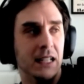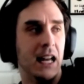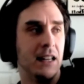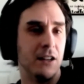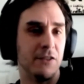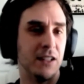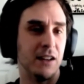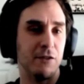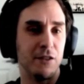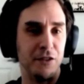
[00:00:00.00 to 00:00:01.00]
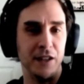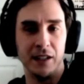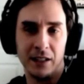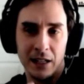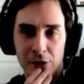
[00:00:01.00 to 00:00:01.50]
handoffs and
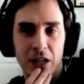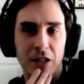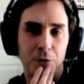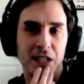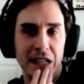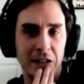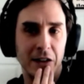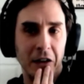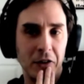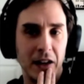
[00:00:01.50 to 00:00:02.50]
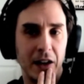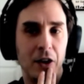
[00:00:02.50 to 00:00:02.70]
everything, and I look at the reset log and go like,